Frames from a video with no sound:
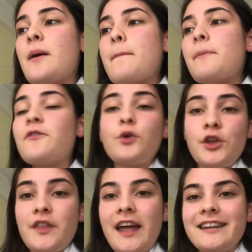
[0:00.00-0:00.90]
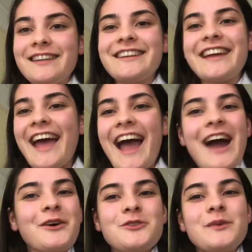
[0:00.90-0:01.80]
before you then get a
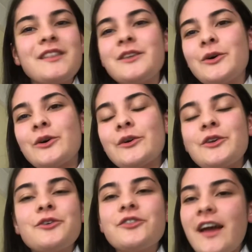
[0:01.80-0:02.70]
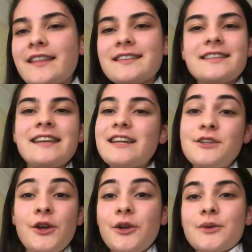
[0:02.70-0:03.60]
house with your friends in year
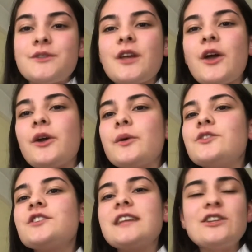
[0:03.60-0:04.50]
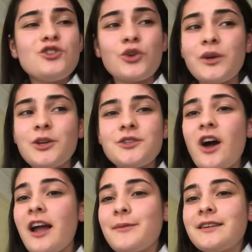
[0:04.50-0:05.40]
2. So just enjoy your
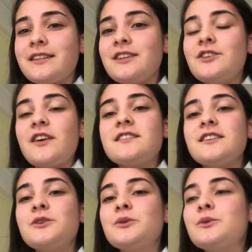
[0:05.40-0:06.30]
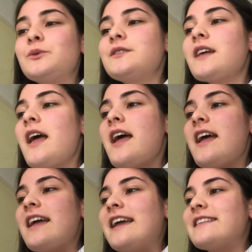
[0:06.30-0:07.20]
time in university halls.
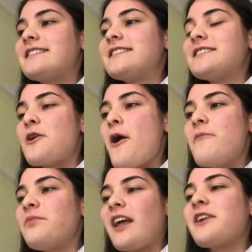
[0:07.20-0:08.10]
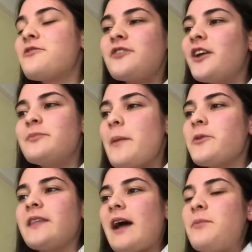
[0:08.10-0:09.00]
It's like a fun
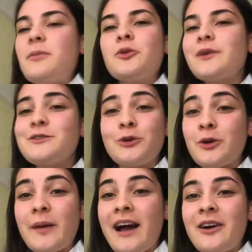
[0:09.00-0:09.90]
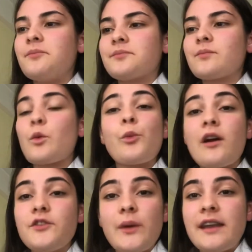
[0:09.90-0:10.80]
memory that people always talk about.
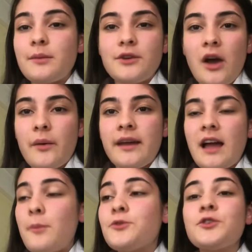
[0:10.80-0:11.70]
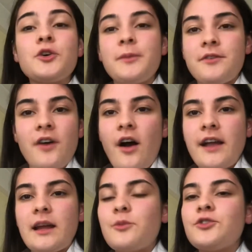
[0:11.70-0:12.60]
Wherever you end up going, I'm sure it'll be
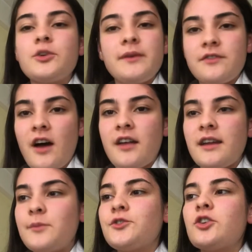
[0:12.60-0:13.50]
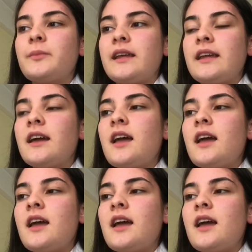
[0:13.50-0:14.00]
fine, I'm sure it'll be fun, I'm sure it'll be